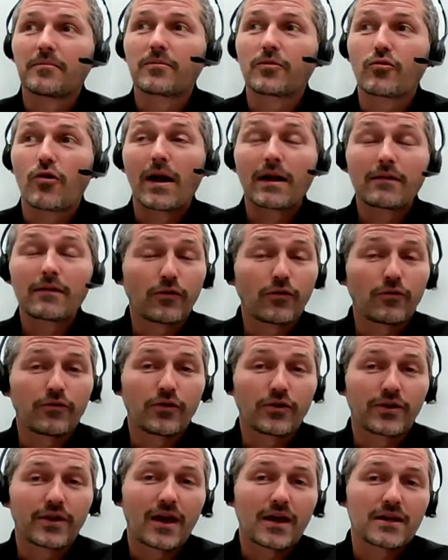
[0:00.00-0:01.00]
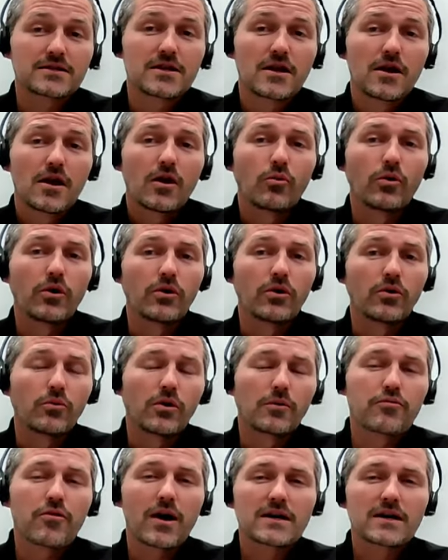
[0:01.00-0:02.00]
grateful for that,
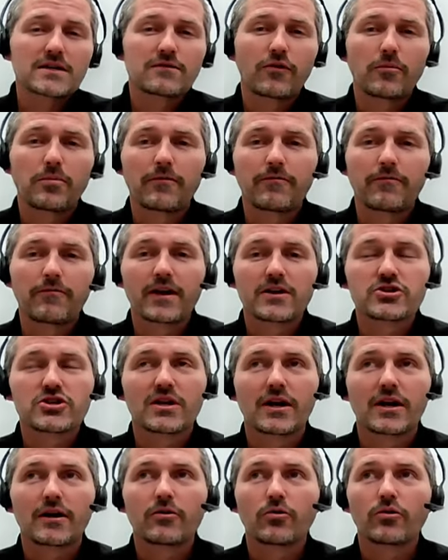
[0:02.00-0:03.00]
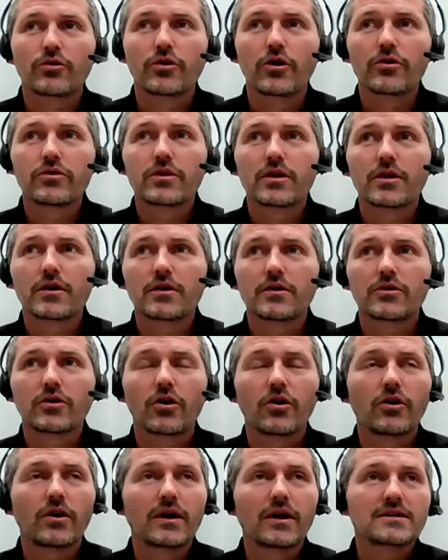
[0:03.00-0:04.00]
we're priced for perfection. And although the
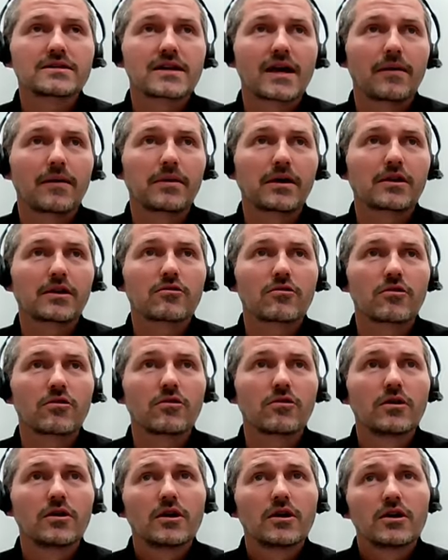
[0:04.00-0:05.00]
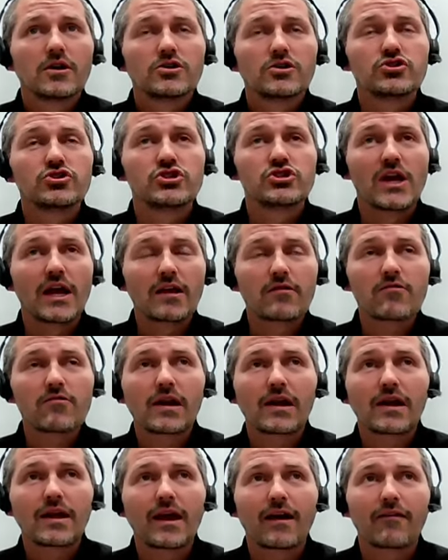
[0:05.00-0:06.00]
earnings coming through
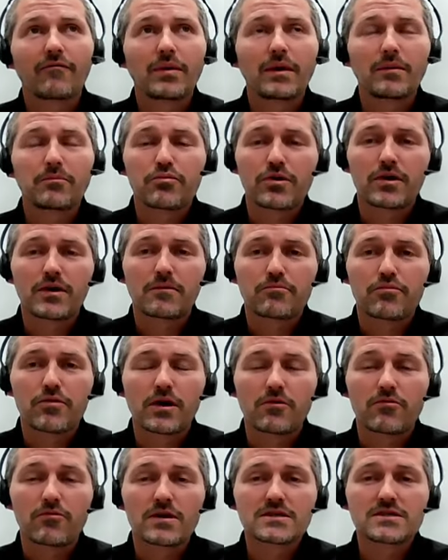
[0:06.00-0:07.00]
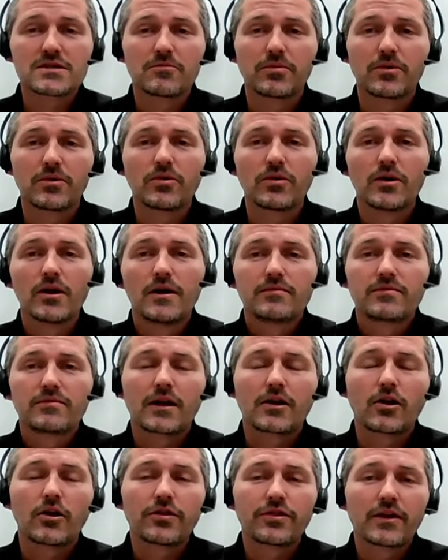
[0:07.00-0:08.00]
generally have been pretty reasonable, I
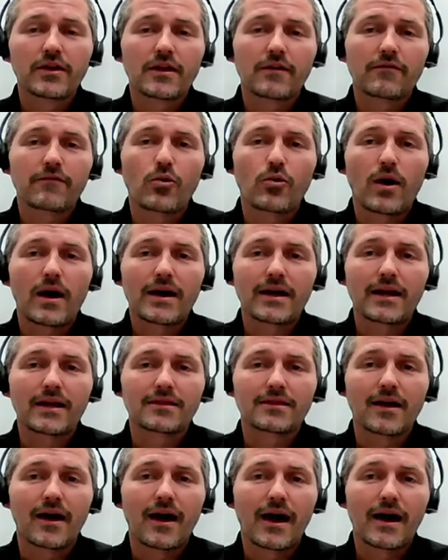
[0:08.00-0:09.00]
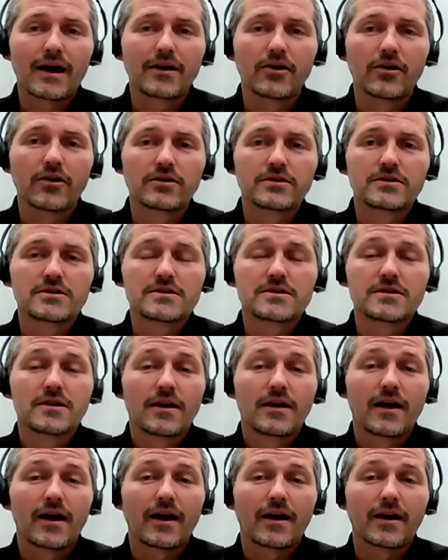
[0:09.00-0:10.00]
don't think they've quite hit the high notes
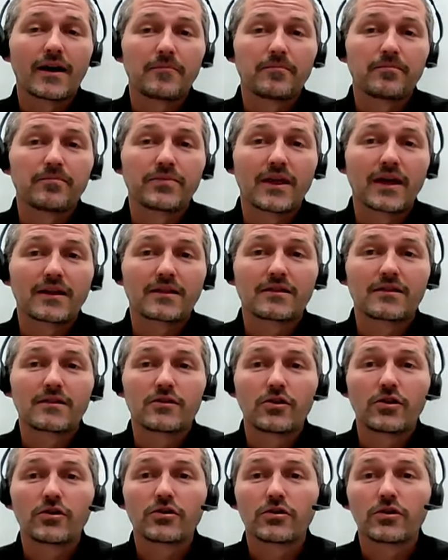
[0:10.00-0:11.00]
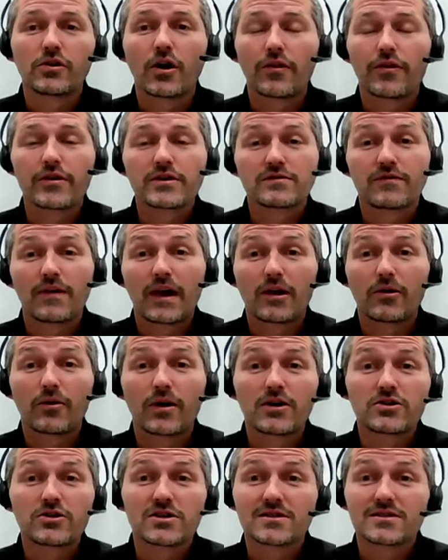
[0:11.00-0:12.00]
that you know those
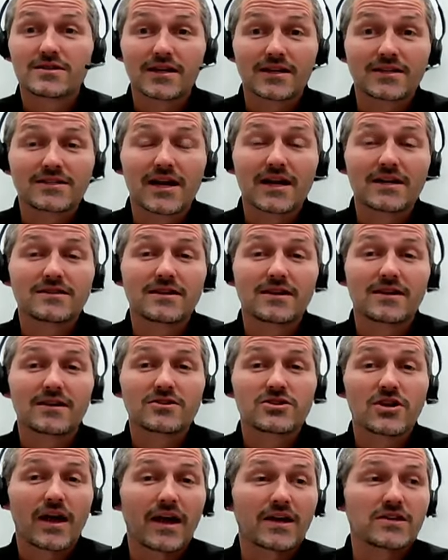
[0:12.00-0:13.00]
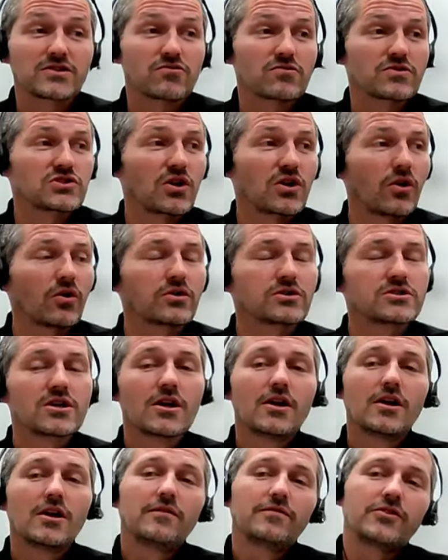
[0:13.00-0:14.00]
valuations dictated. And so as a result,
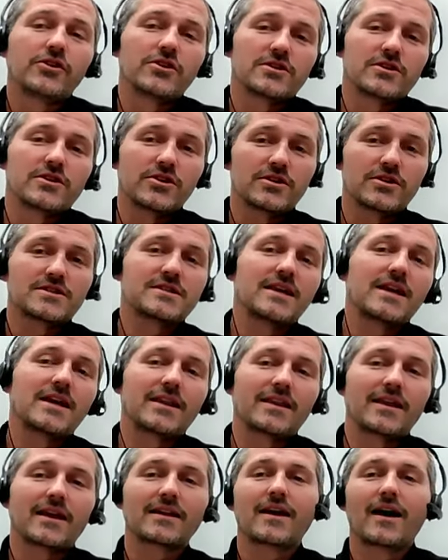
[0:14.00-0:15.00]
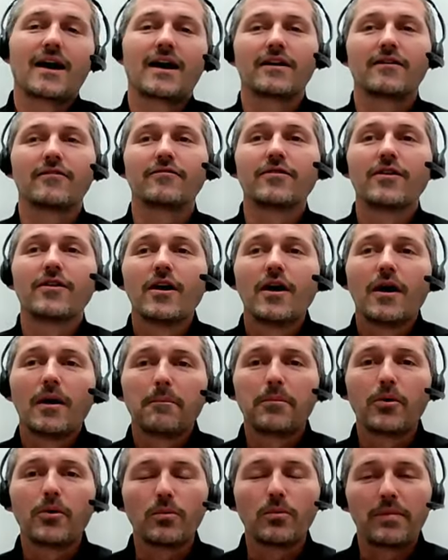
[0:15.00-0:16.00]
you're seeing that kind of
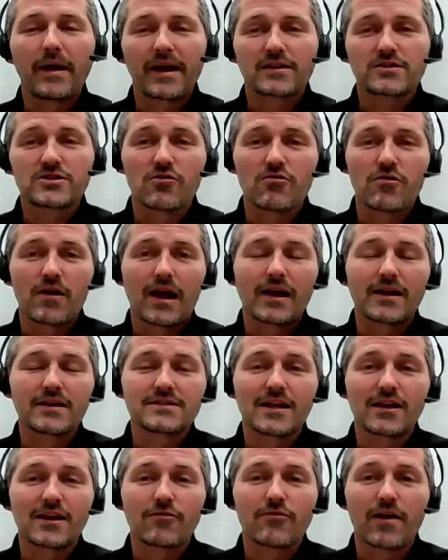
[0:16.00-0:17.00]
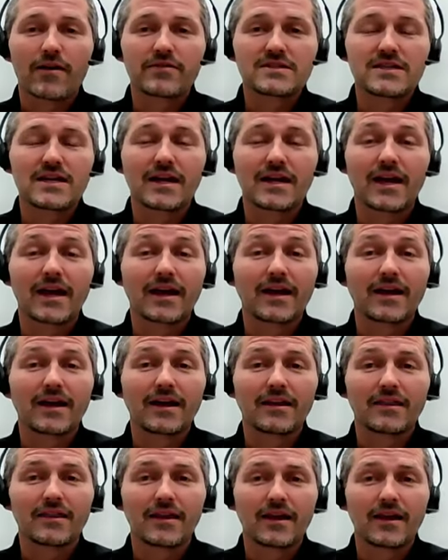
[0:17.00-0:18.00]
pull back to reality, gravity kicking
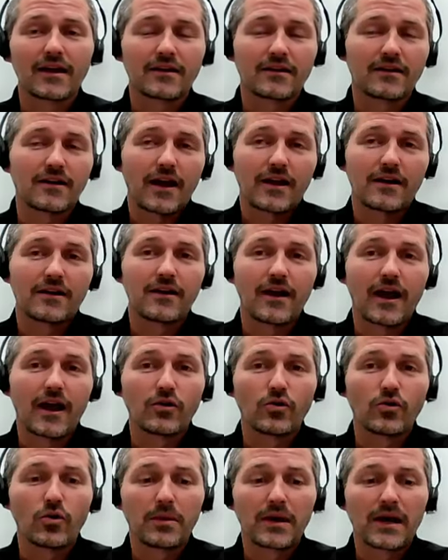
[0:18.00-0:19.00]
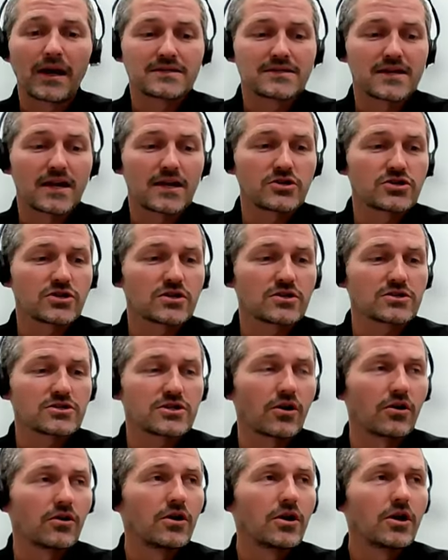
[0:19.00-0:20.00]
in there and normalization.
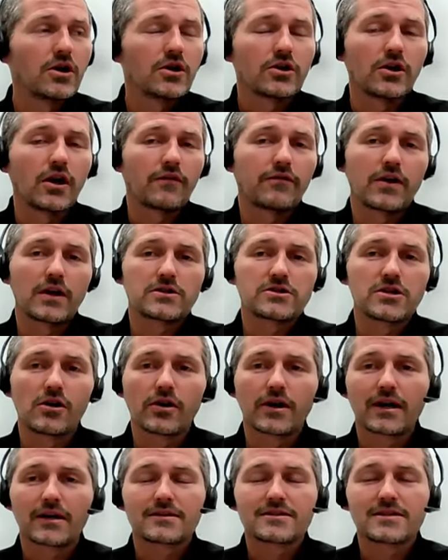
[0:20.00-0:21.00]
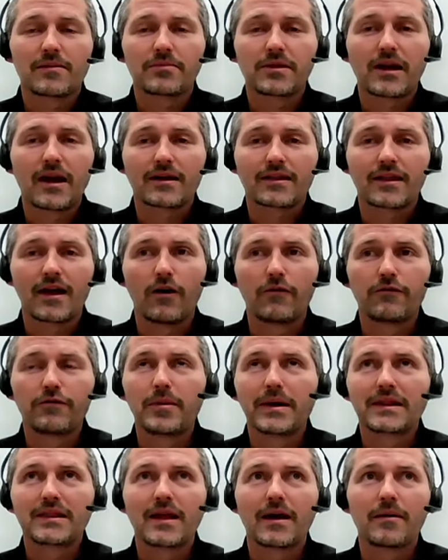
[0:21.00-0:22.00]
So, you know, if you had to look at something like the
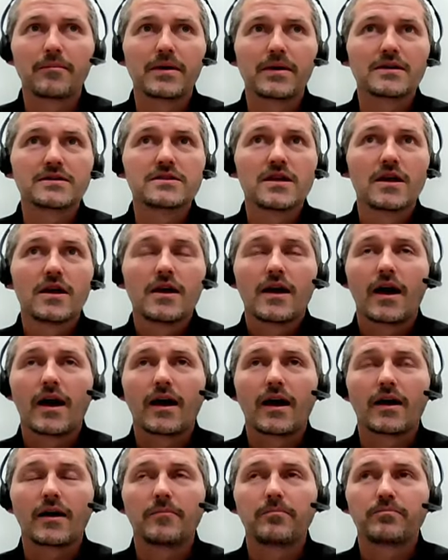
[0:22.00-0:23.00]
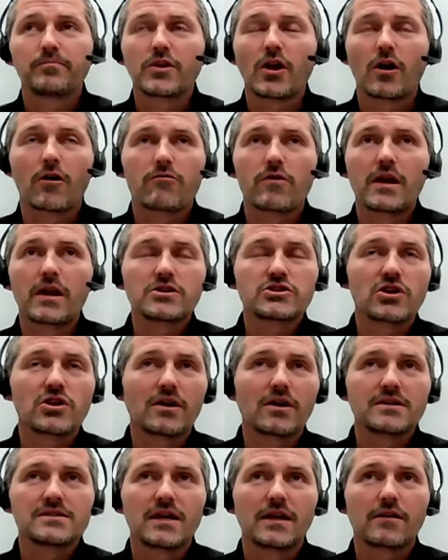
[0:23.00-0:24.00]
Alphabet numbers, yeah, a really
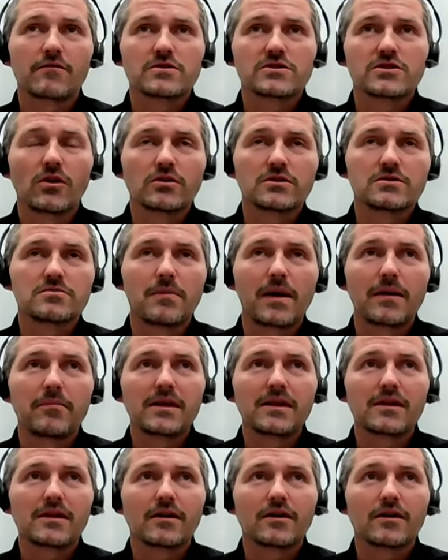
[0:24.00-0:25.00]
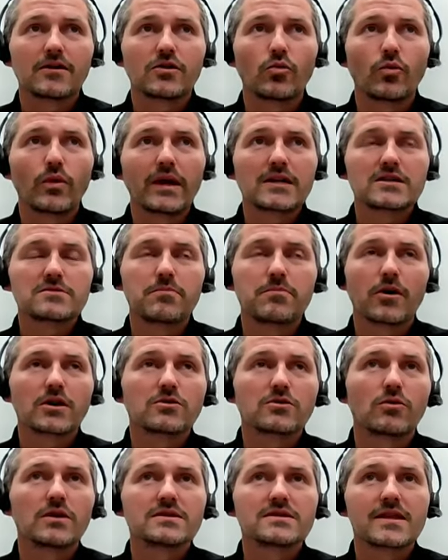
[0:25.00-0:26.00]
solid set of results. Maybe the weak
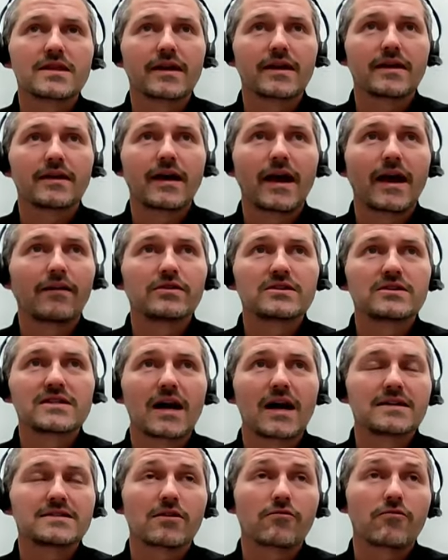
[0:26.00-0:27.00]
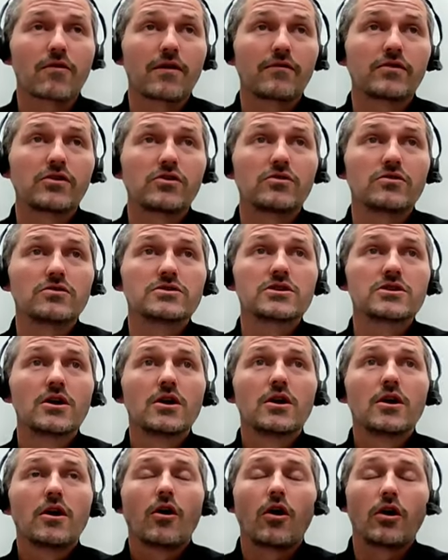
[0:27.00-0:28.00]
spot was the advertising revenues
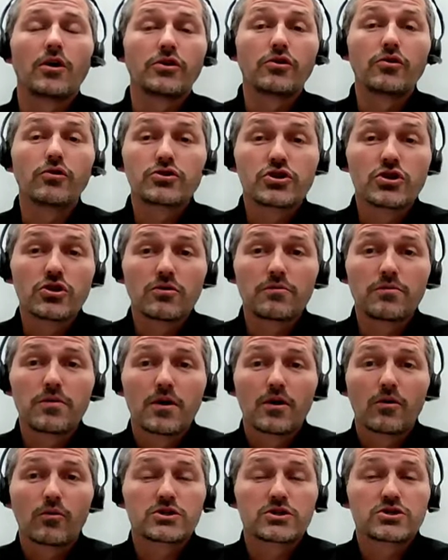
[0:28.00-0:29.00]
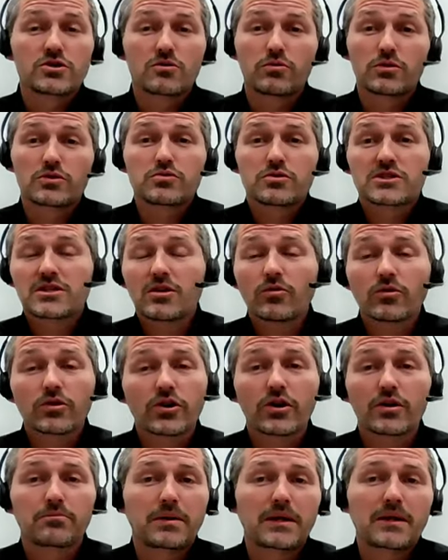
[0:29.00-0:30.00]
on YouTube, which was still
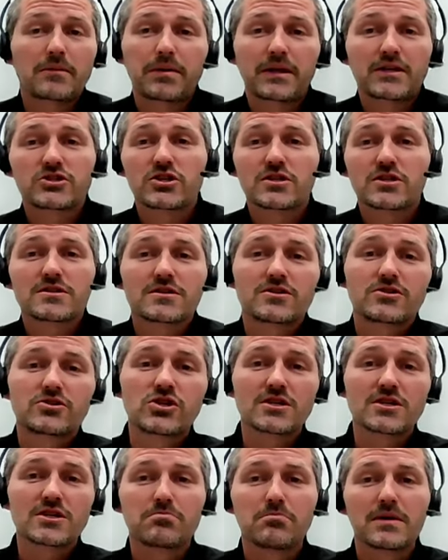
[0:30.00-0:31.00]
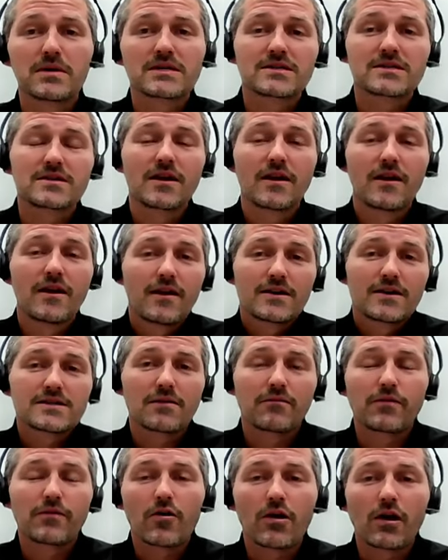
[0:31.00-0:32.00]
good, but just missed
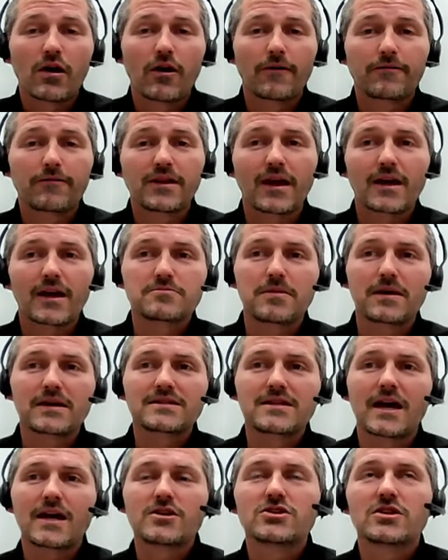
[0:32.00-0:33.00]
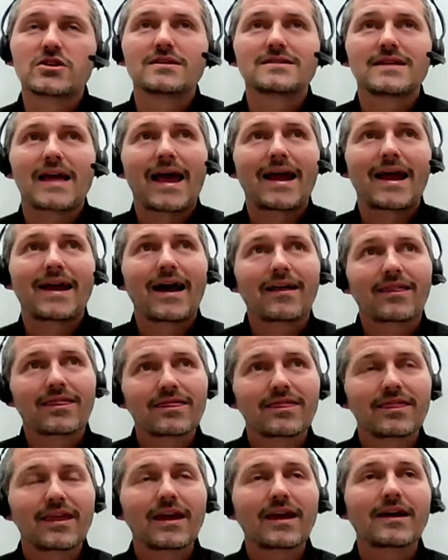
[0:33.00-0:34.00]
some very lofty expectations. And I
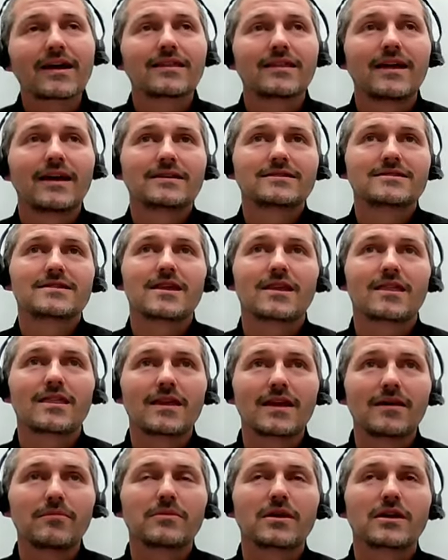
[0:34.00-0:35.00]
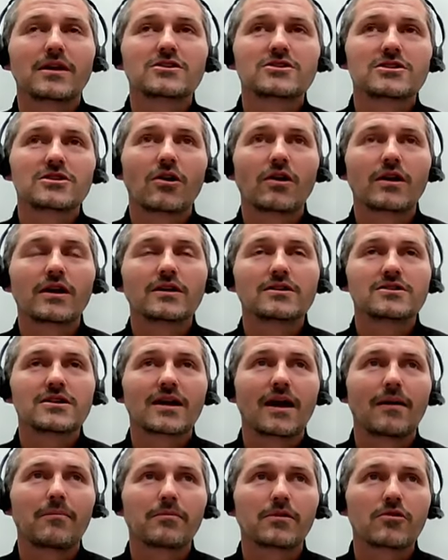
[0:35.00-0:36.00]
think that's the theme that's starting to
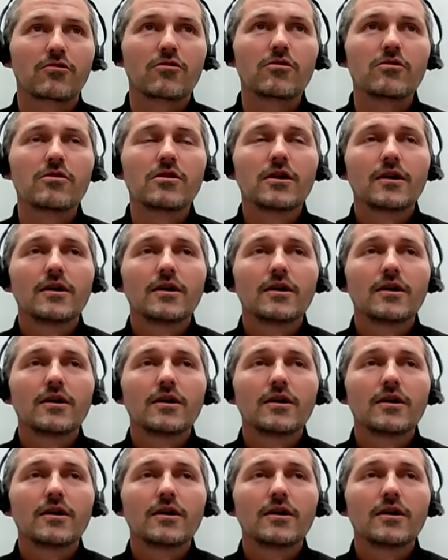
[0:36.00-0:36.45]
come through.